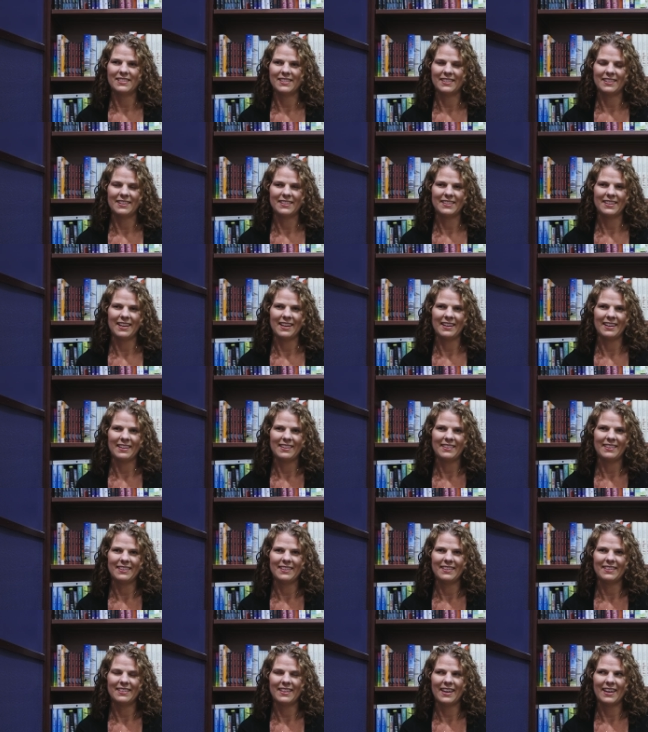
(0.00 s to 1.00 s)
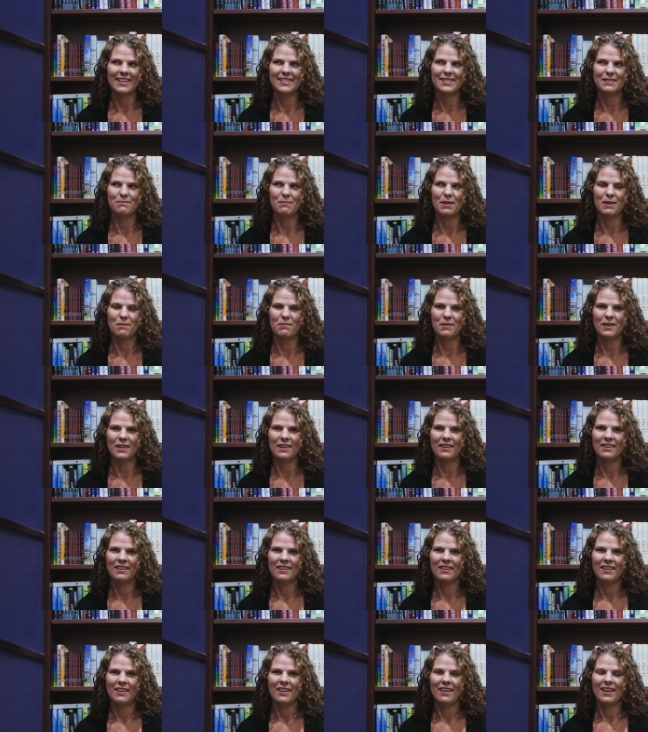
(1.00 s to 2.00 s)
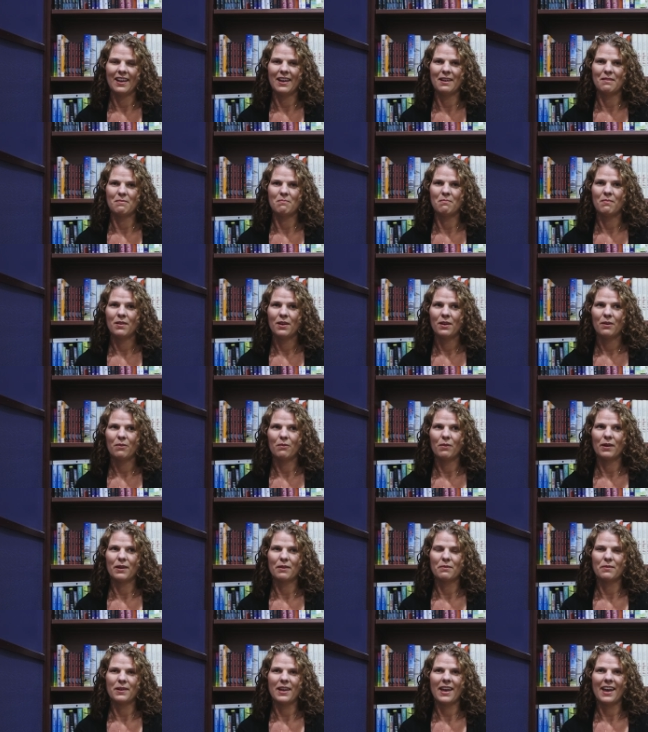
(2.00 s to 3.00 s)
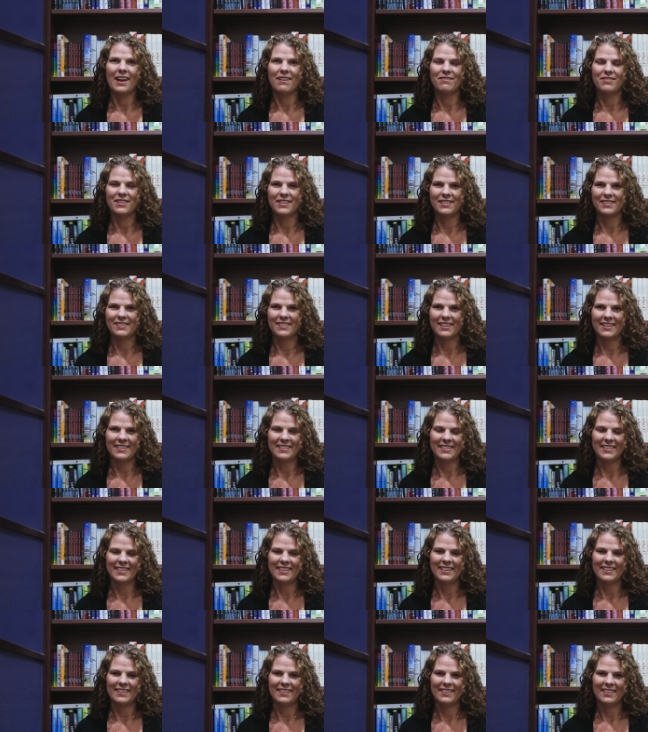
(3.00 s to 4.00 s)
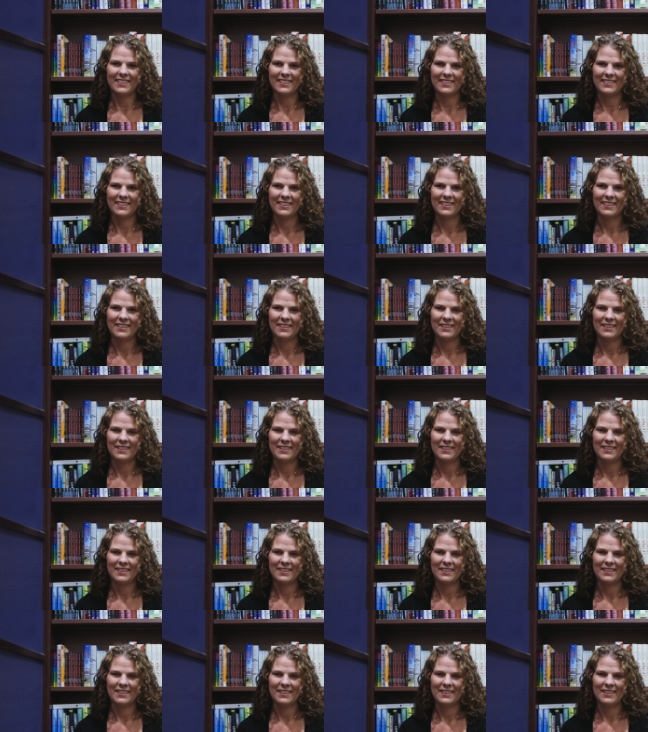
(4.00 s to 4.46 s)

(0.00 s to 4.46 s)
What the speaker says: And I think that's maybe where we have this idea that,